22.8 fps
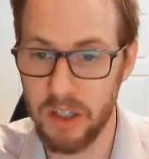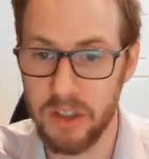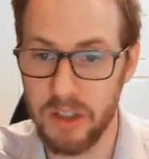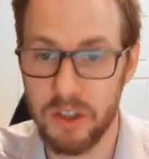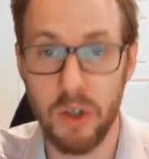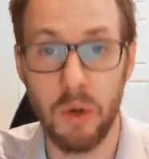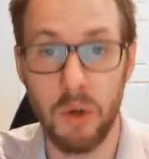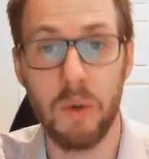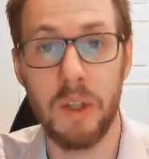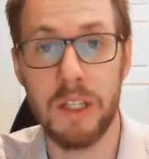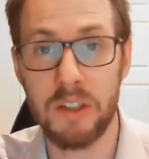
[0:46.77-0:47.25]

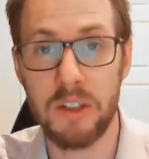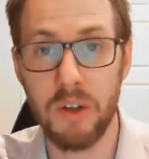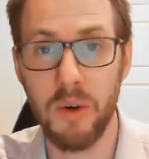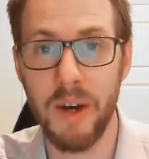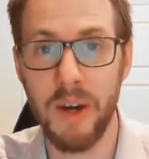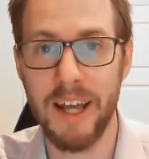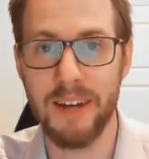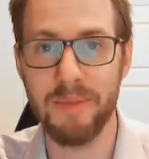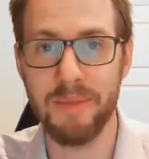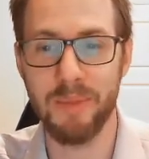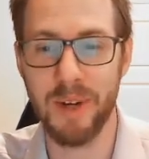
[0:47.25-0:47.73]
So let's go
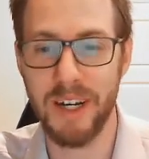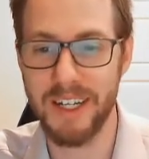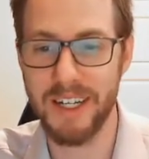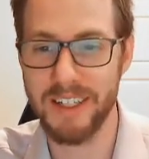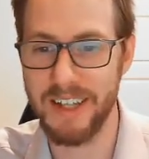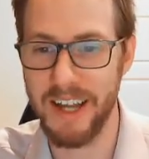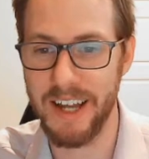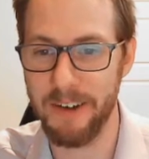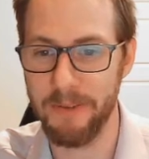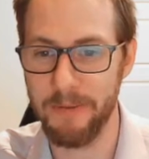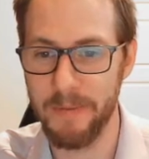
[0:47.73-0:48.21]
ahead and break it
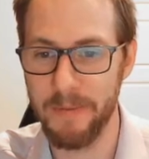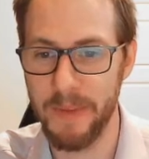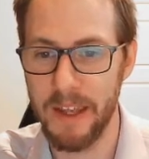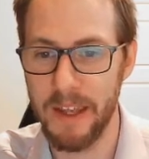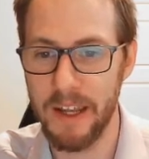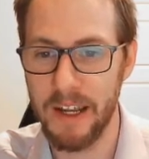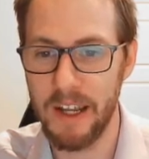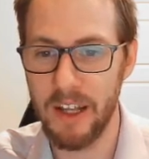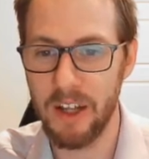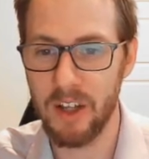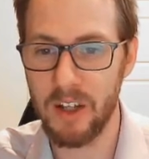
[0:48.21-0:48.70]
down.
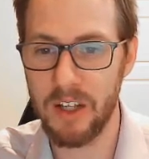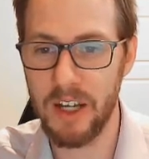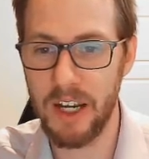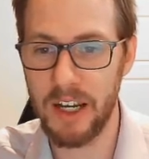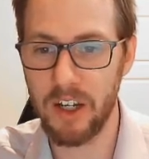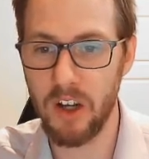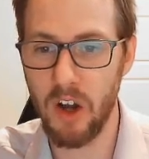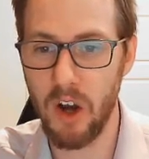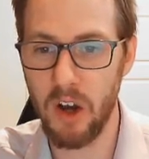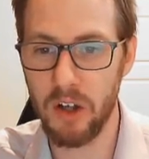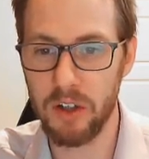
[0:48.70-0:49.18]
Looking at
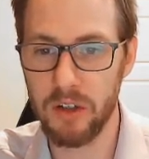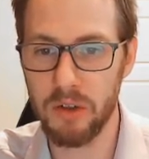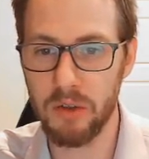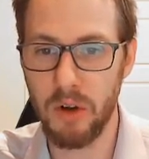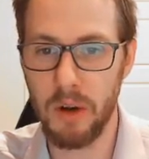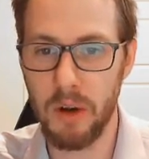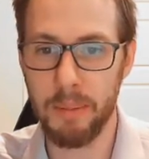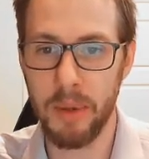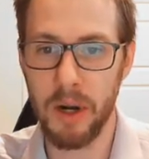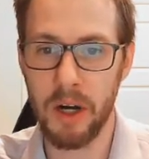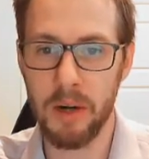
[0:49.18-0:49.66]
condo
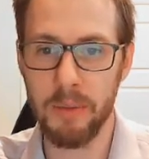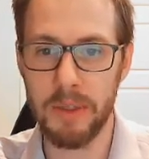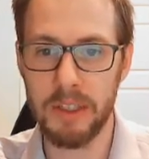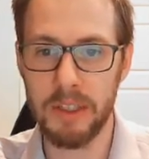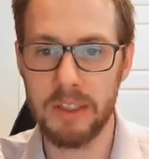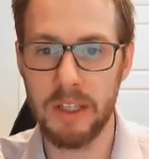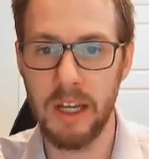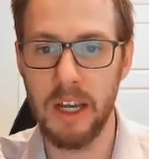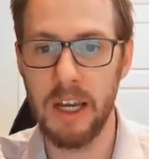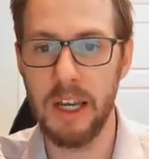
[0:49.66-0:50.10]
apartments,